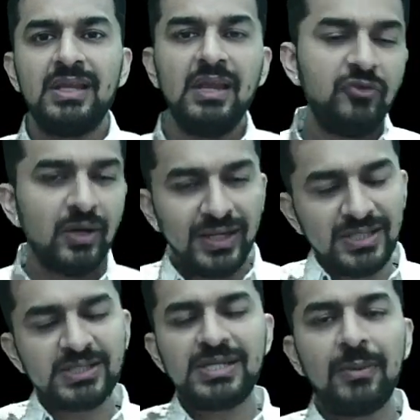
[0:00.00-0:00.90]
If you agree,
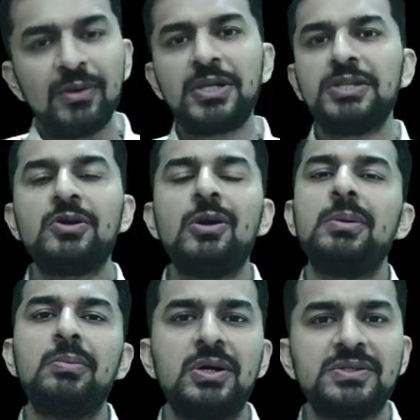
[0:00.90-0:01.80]
just type agree in the
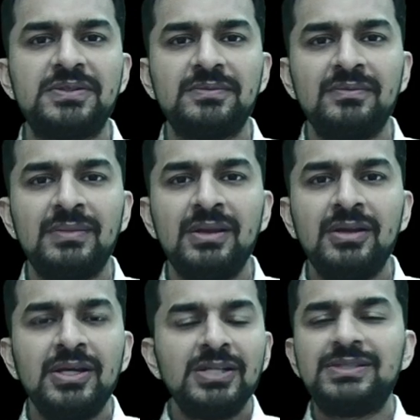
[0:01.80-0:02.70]
comment box.
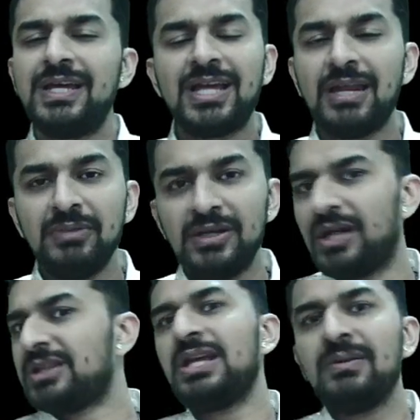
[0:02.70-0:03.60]
There can be
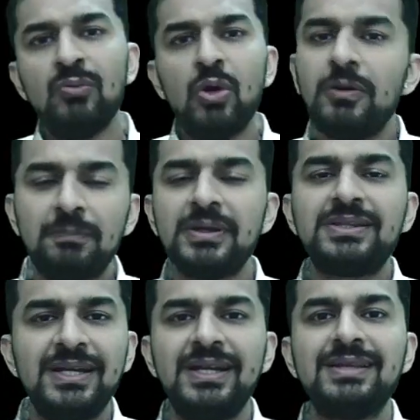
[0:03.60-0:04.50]
nothing more
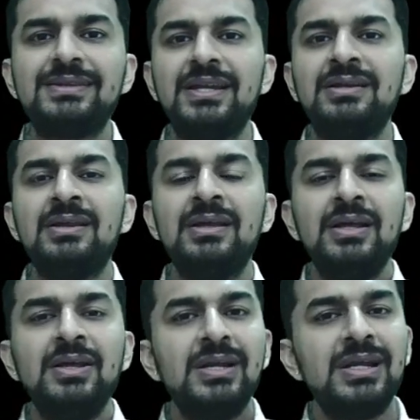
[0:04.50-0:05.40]
pathetic than
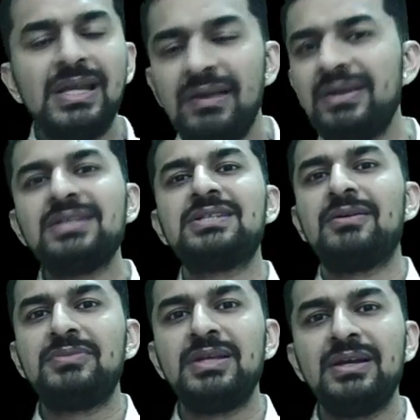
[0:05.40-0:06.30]
living
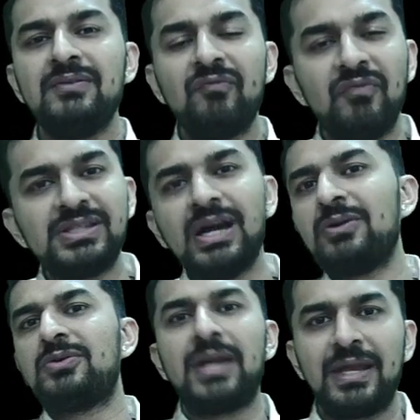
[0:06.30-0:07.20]
something
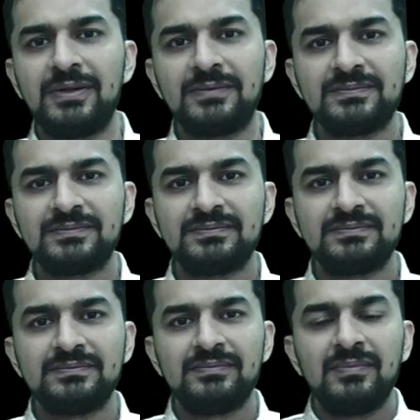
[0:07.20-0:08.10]
without trying.
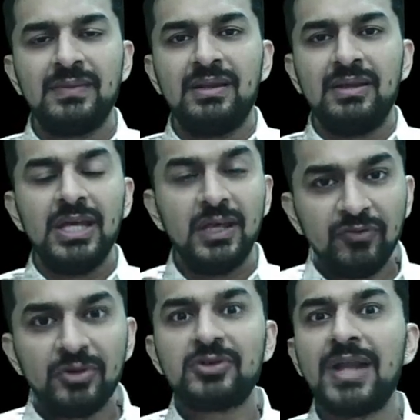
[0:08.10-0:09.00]
If
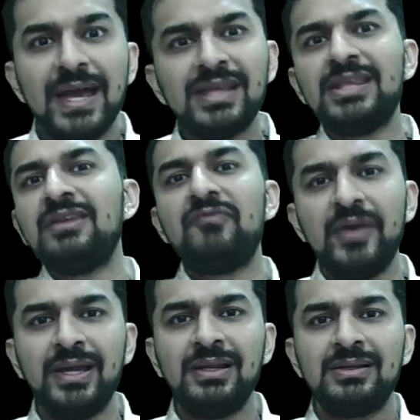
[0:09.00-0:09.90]
you try and then
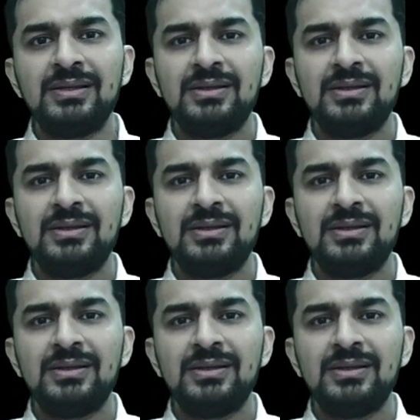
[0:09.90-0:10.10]
fail,